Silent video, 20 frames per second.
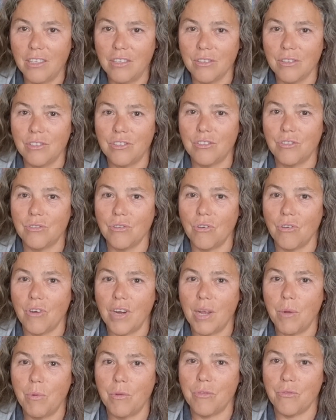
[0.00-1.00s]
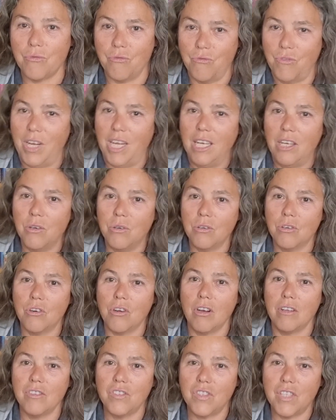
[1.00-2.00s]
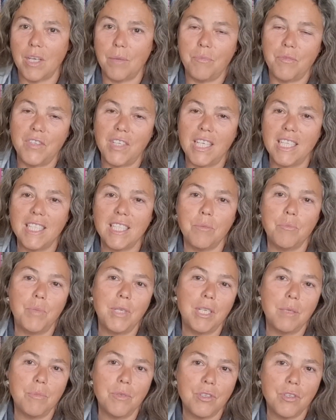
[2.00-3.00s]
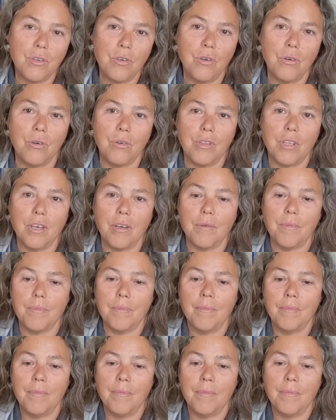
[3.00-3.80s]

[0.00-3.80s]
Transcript: good story with really good concepts. It's a bit obscure though.